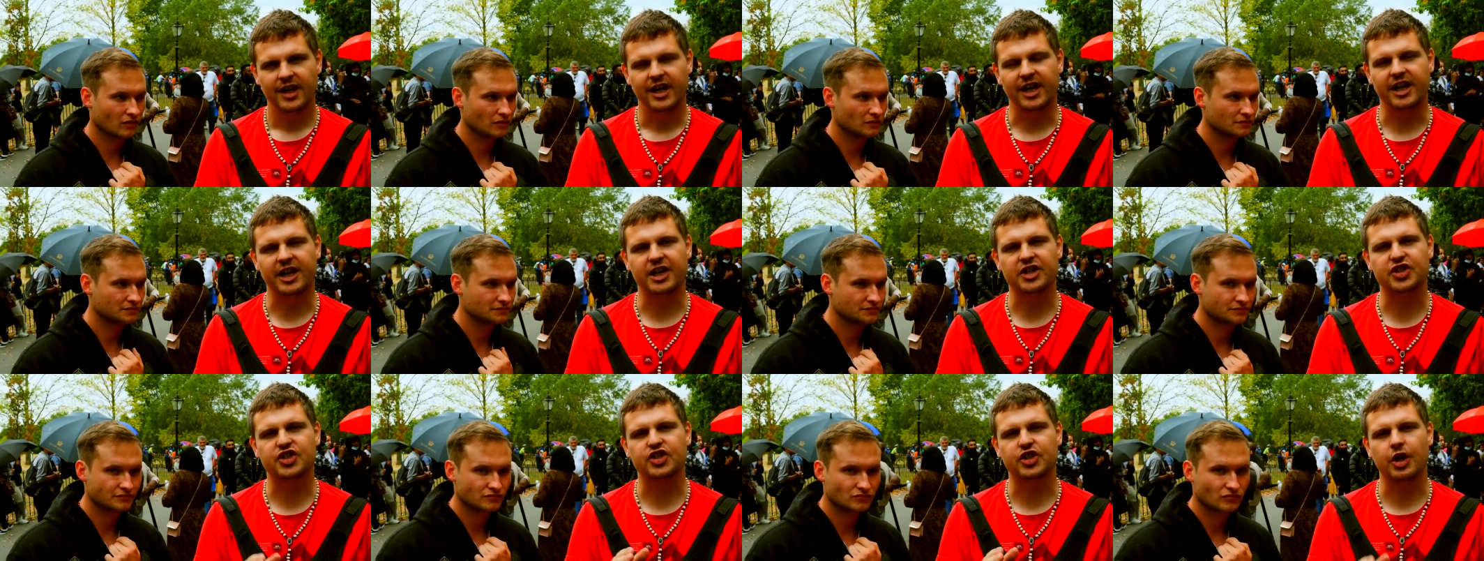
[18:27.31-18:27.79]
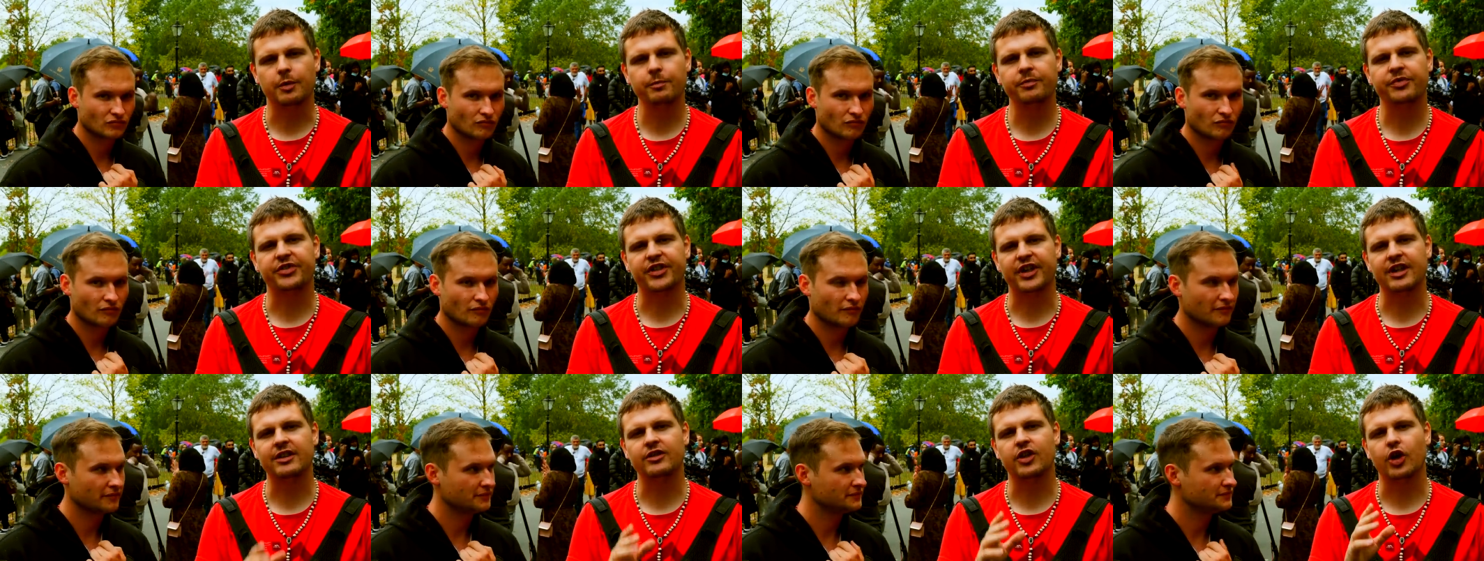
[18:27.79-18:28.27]
Speaker 1: It is
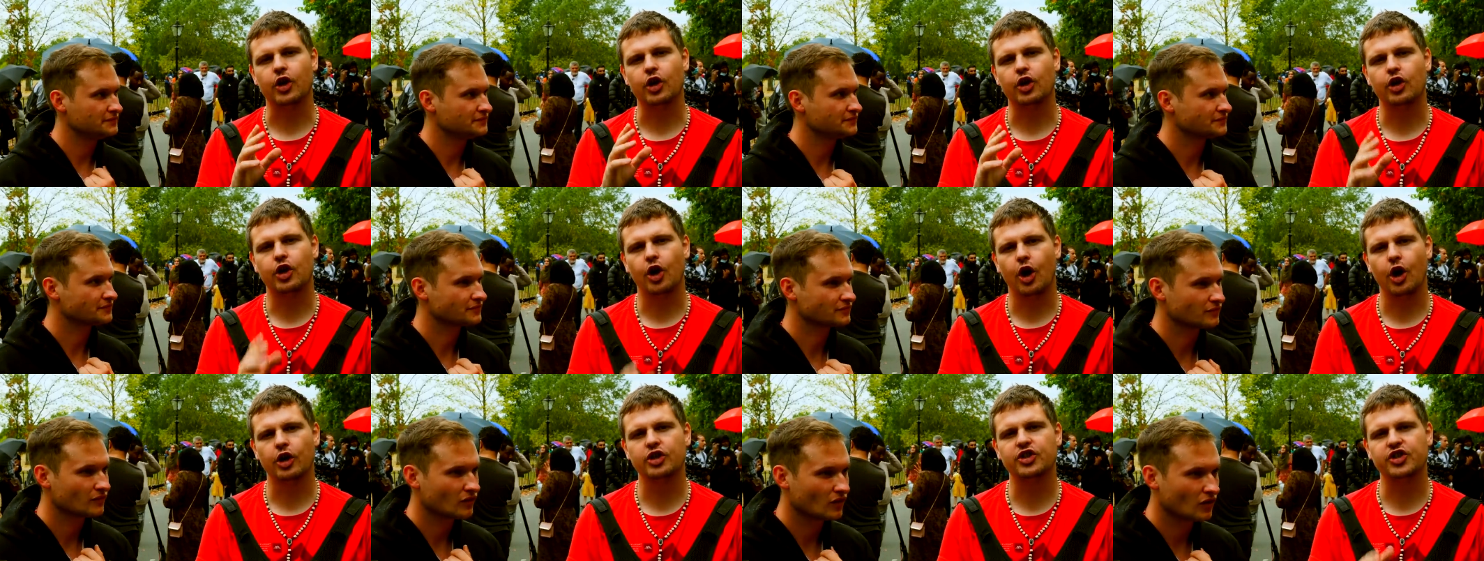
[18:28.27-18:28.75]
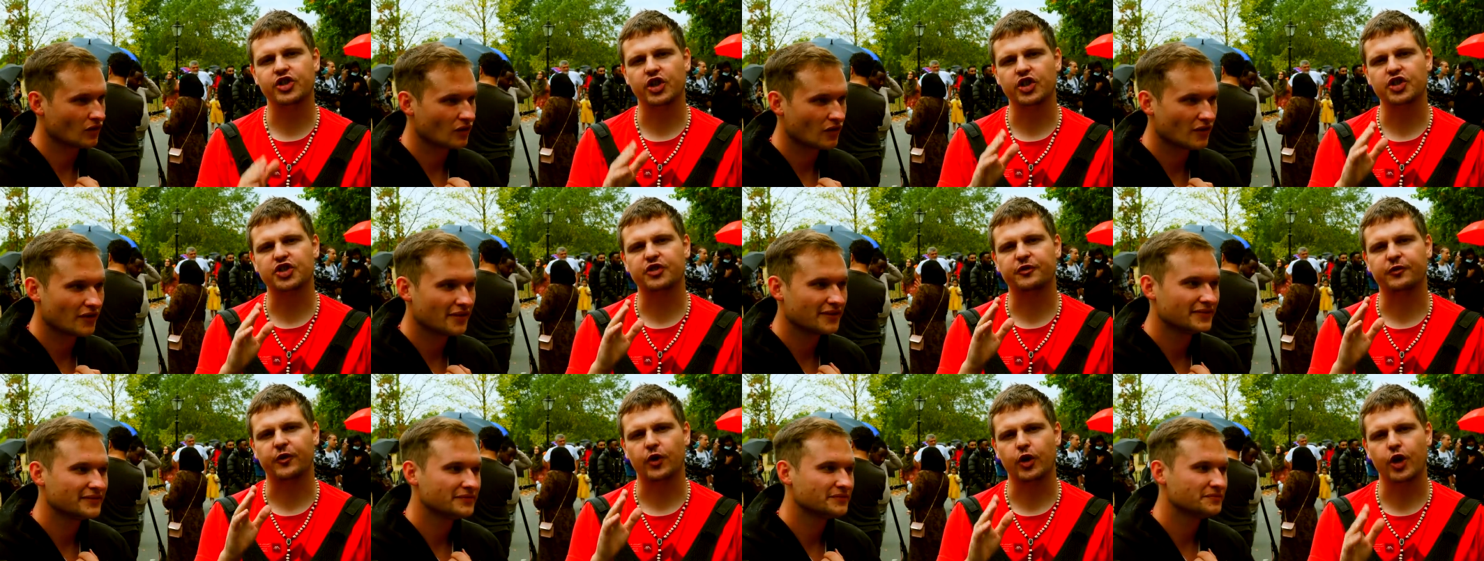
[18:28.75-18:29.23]
something that God
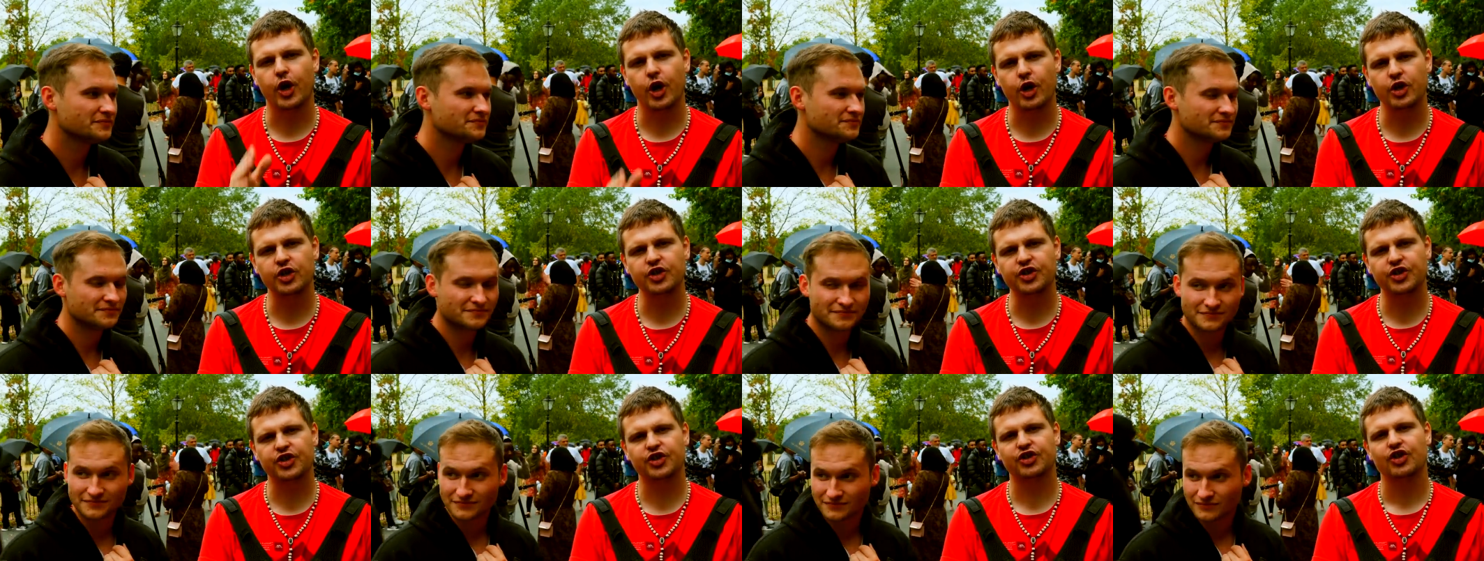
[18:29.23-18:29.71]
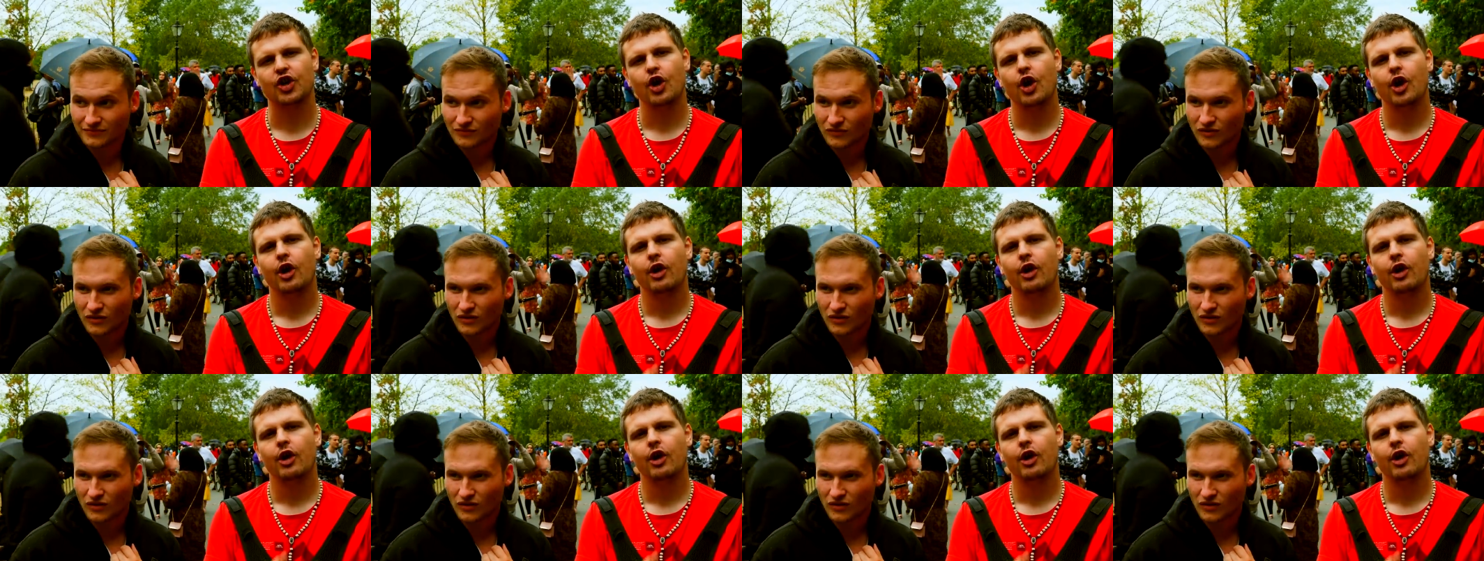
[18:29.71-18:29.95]
does for us